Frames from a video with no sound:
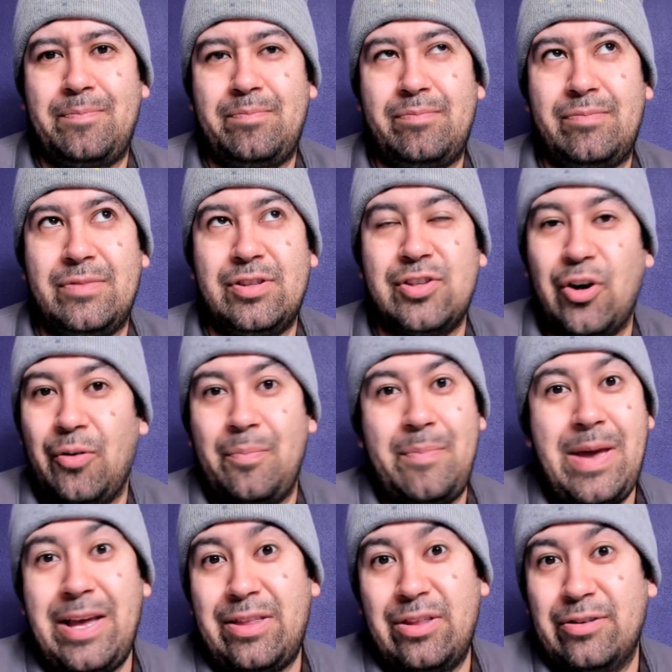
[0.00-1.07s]
don't
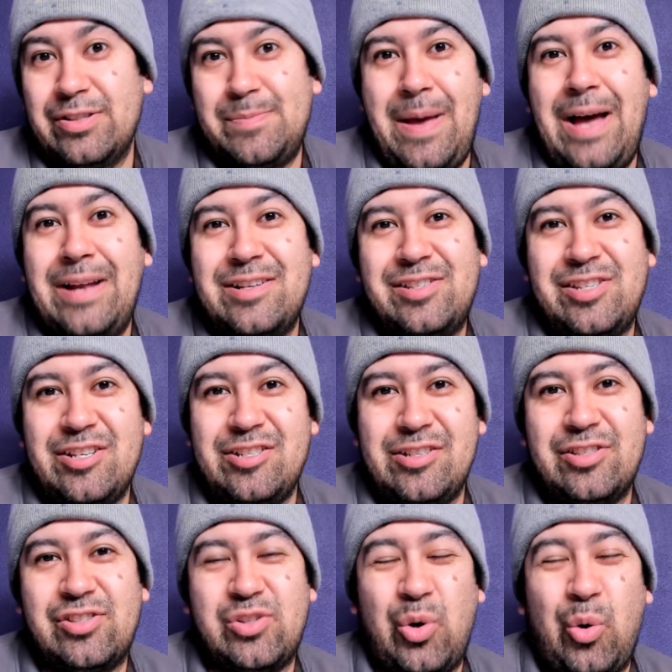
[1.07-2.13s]
make those bad
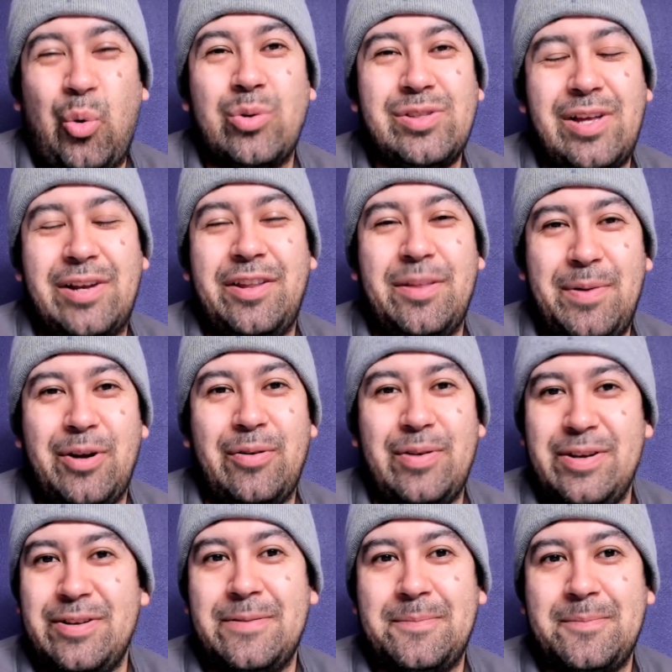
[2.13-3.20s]
decisions towards the end of the
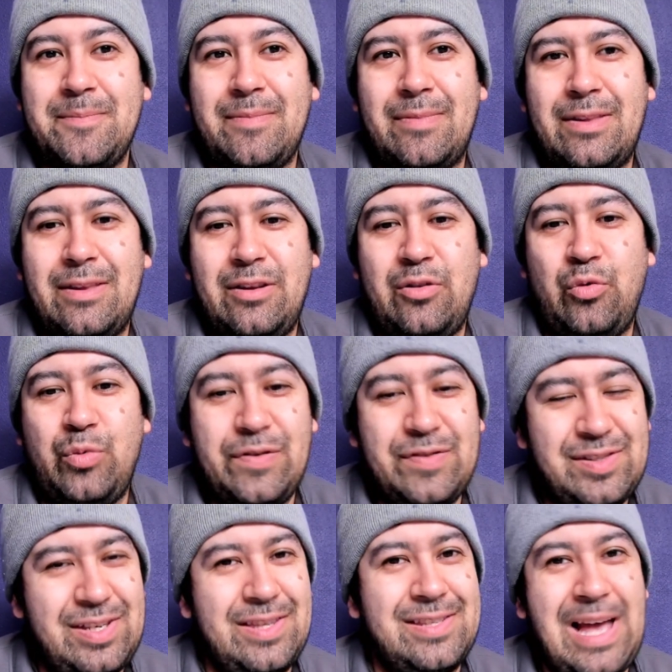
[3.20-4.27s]
period. We've
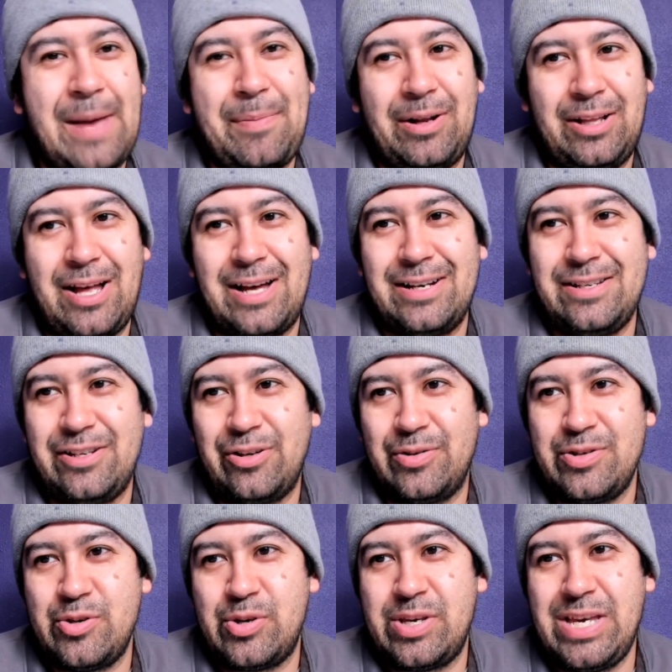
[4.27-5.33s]
seen this happen a lot. You know,
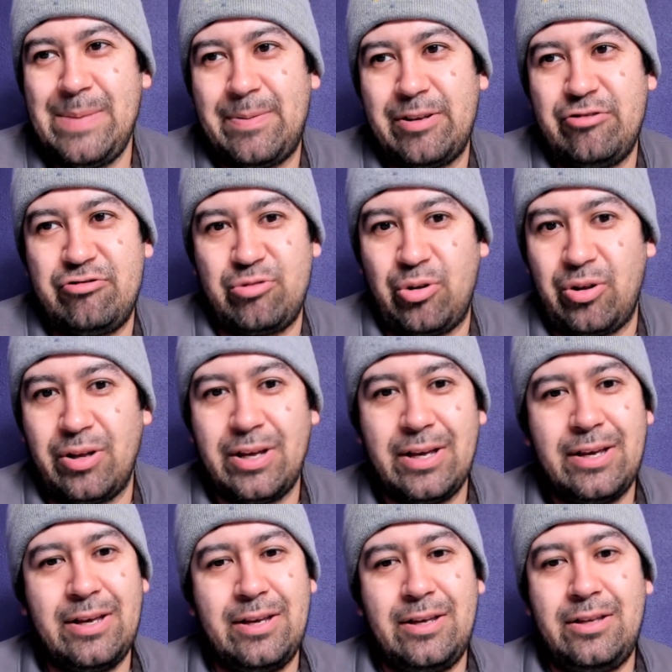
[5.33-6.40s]
you keep control.
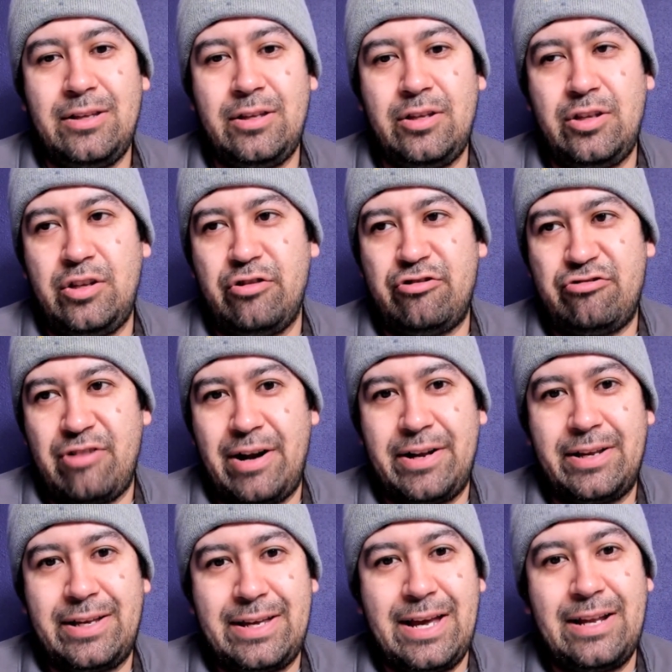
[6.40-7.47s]
You try to
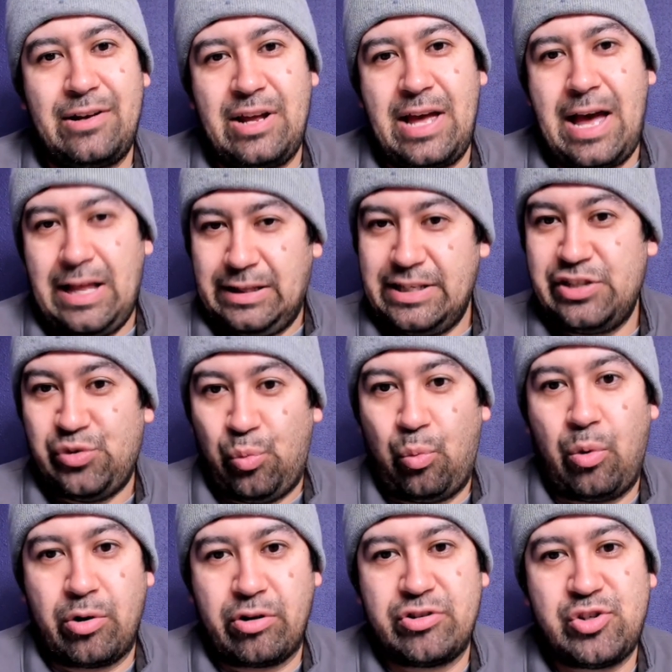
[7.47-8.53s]
get at least
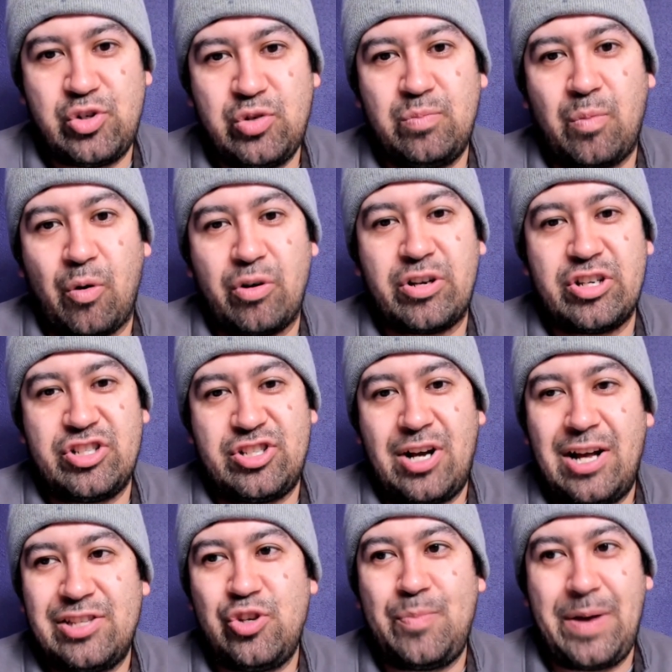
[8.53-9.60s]
one or two more good
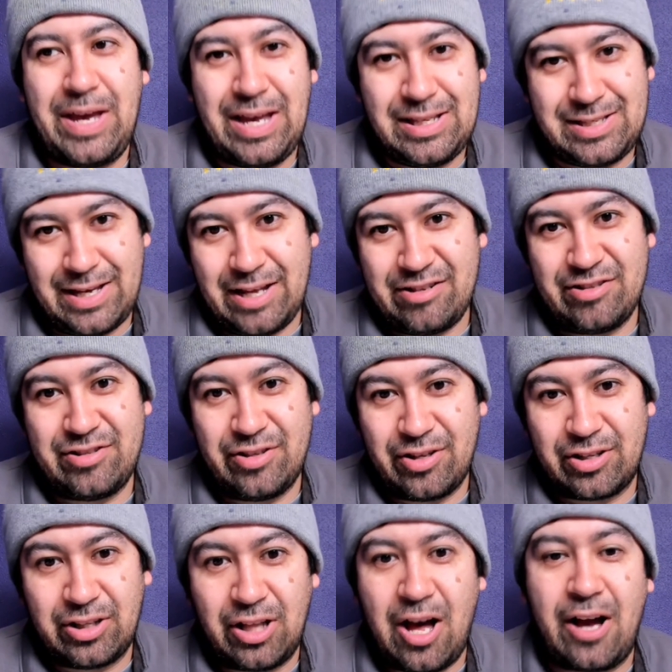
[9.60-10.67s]
shots. You pay attention to the
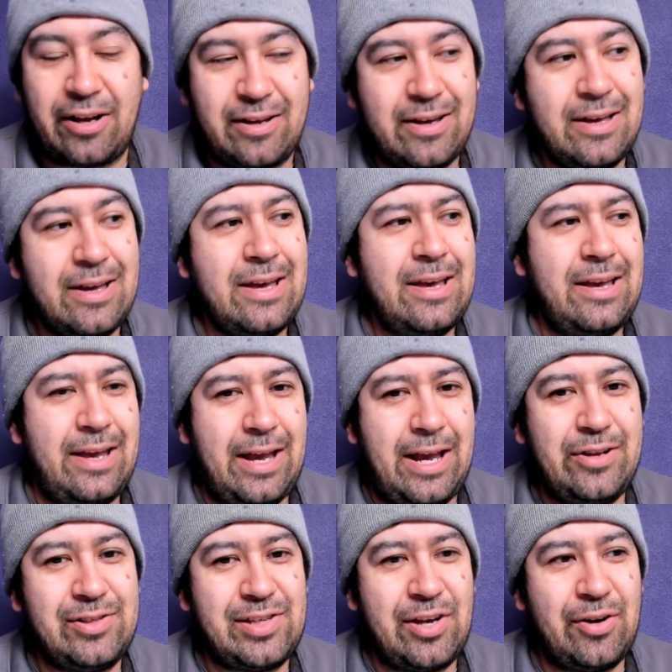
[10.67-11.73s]
clock. And
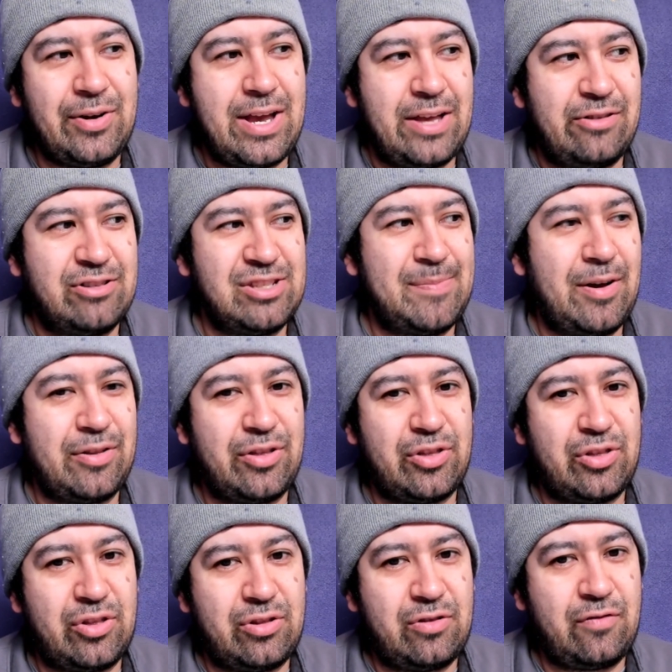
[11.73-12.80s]
you say, okay, there's about
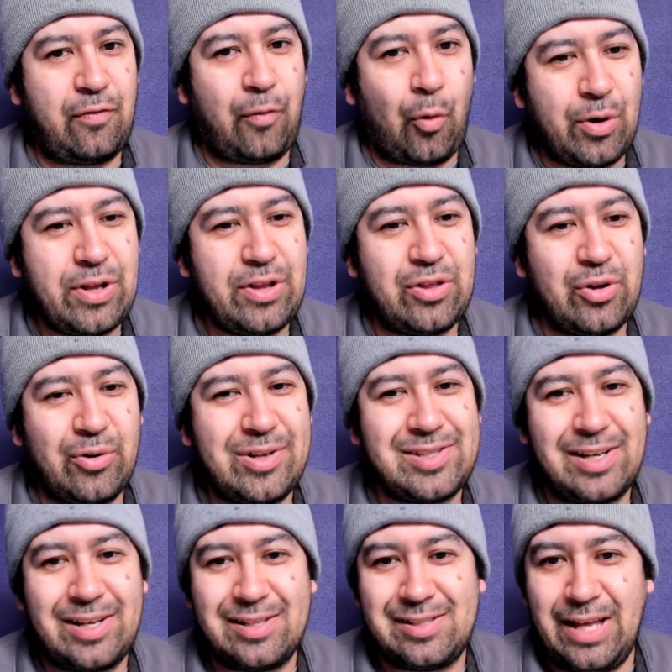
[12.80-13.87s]
40, 30
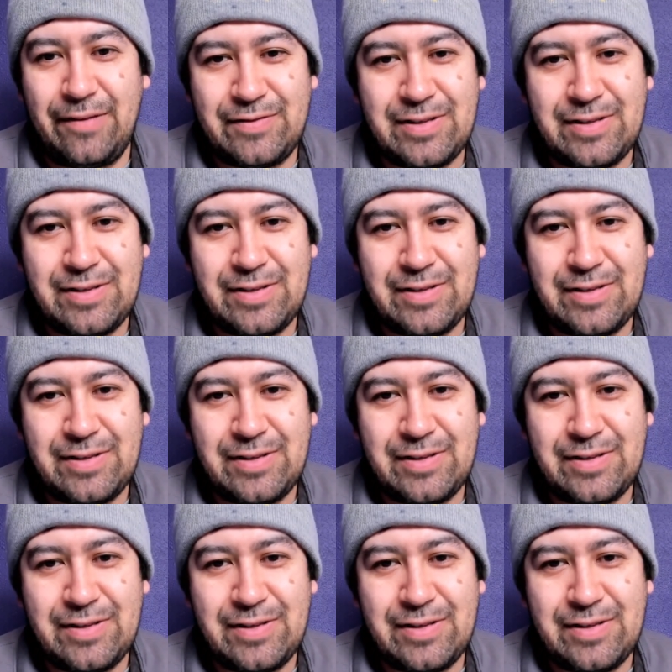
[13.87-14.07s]
seconds left.